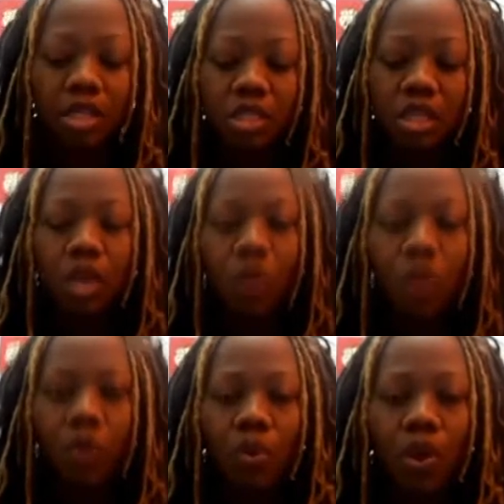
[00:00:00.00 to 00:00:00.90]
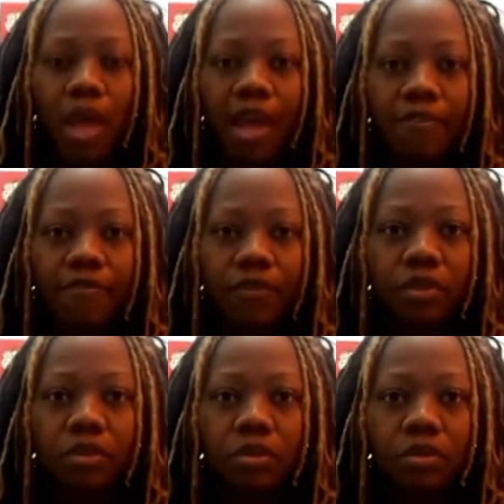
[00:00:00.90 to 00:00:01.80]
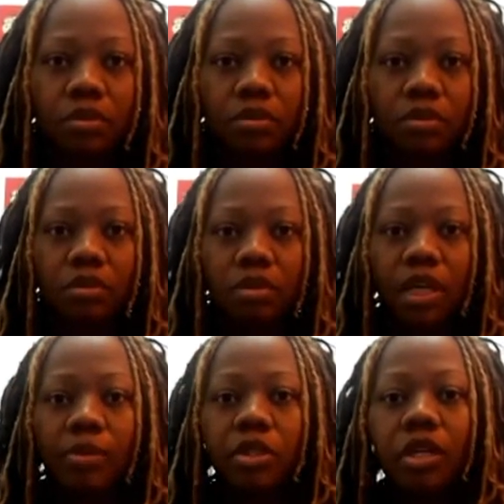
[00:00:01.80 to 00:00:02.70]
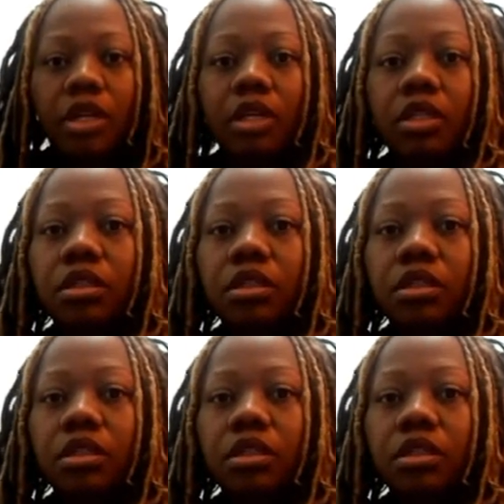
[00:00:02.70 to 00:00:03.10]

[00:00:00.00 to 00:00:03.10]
So camera shaking.